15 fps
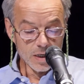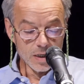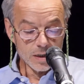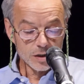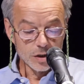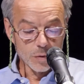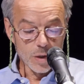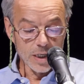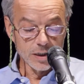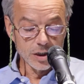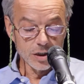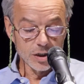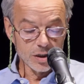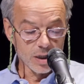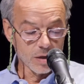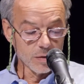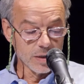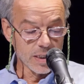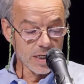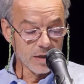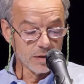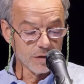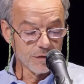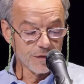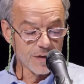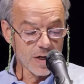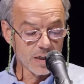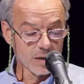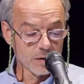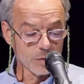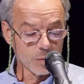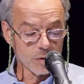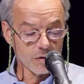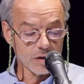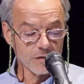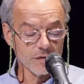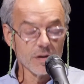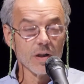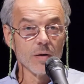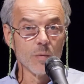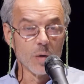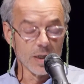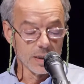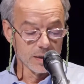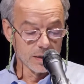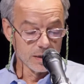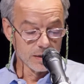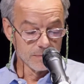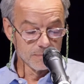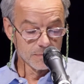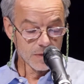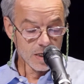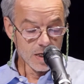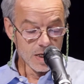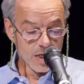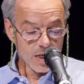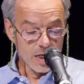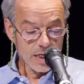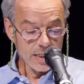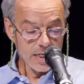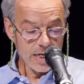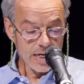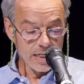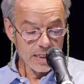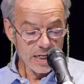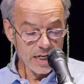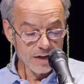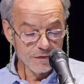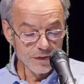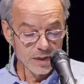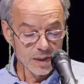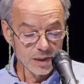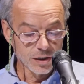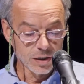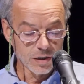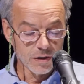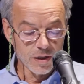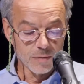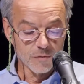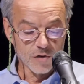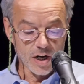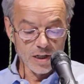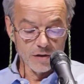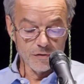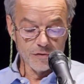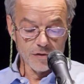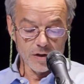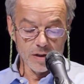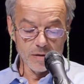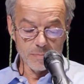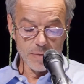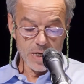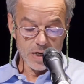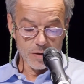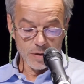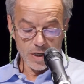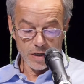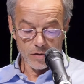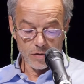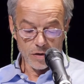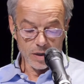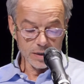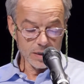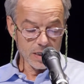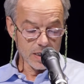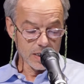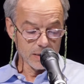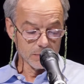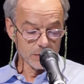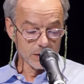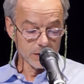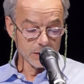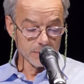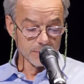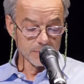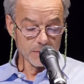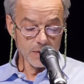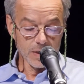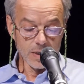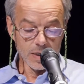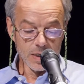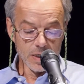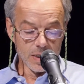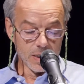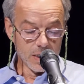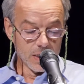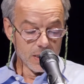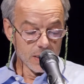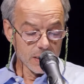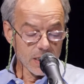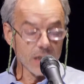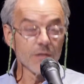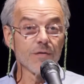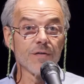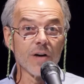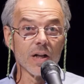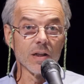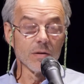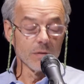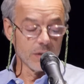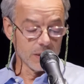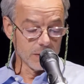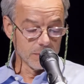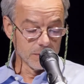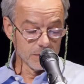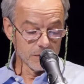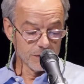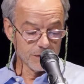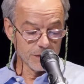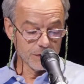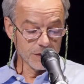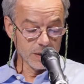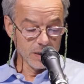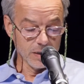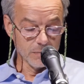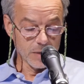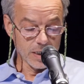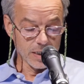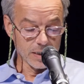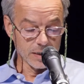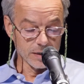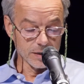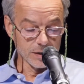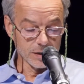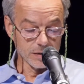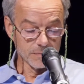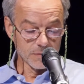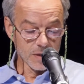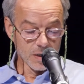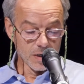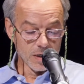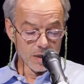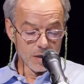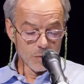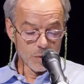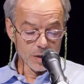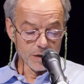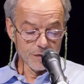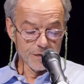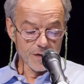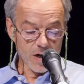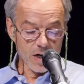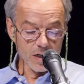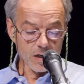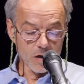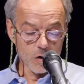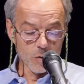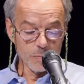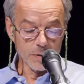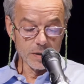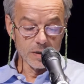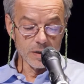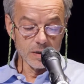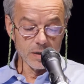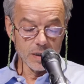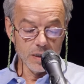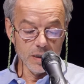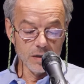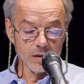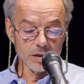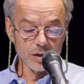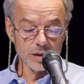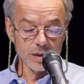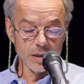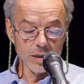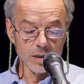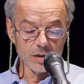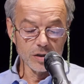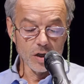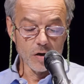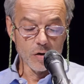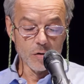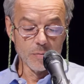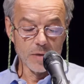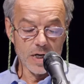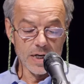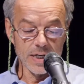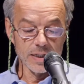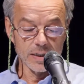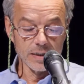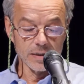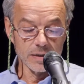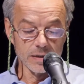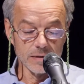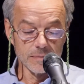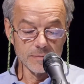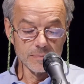So I just slowed down and followed wherever they went. I had half a dozen of them right in front of the bow at all times. Ken followed them 15 miles. When the fog opened, he could see his home island.